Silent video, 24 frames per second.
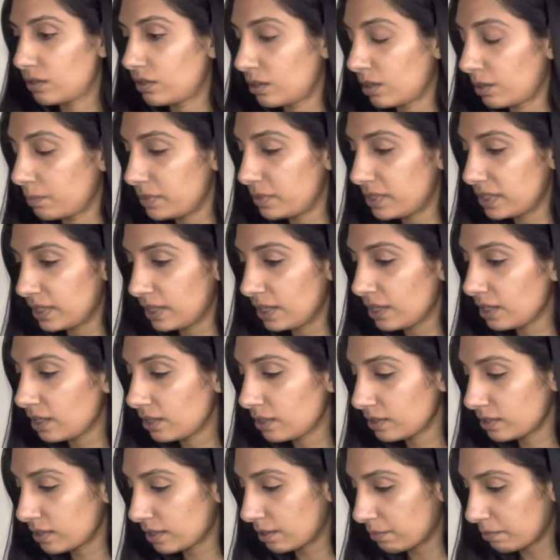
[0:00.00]
I'm
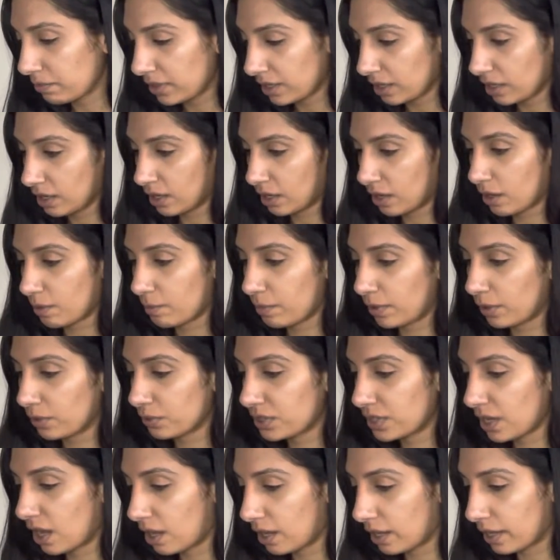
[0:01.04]
seeing something here about
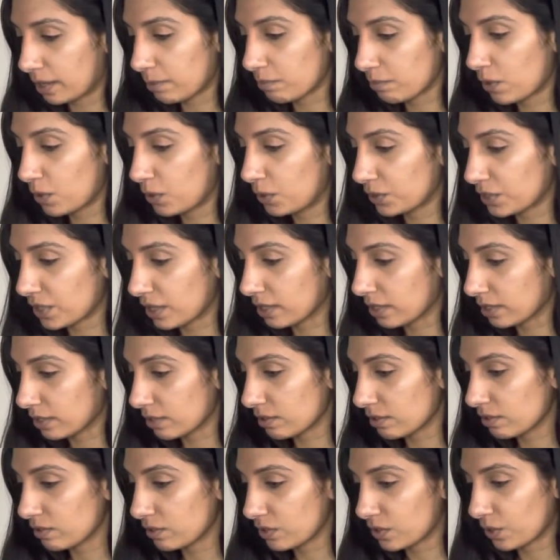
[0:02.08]
time. Hold
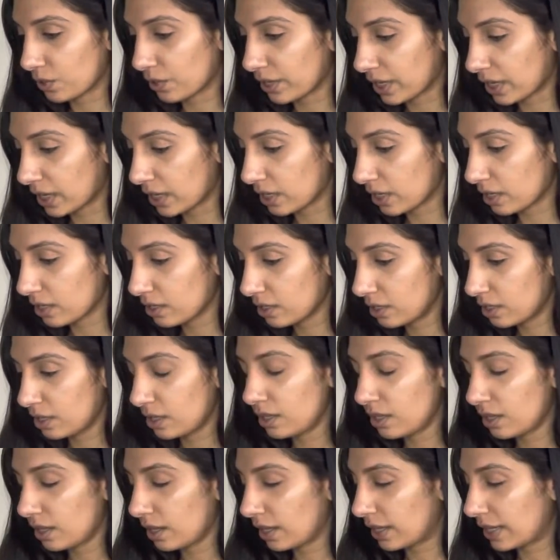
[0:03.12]
on. Sorry.
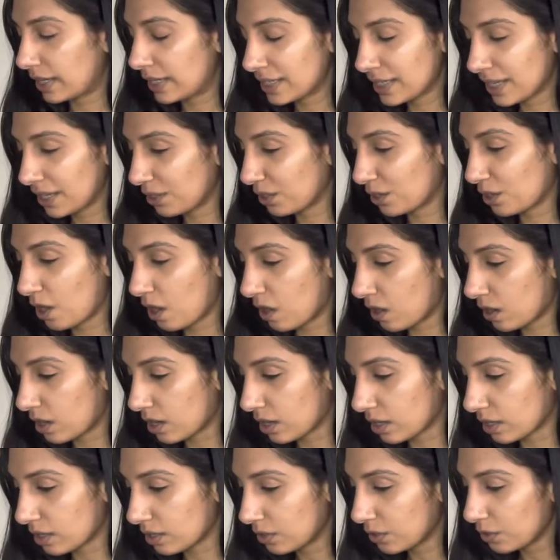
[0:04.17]
I need to get the
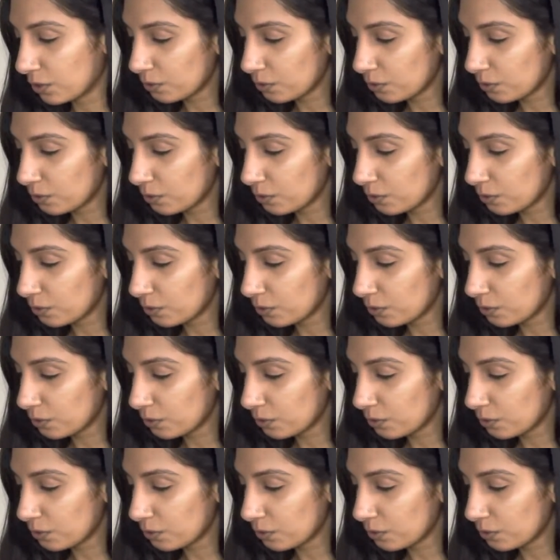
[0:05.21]
card.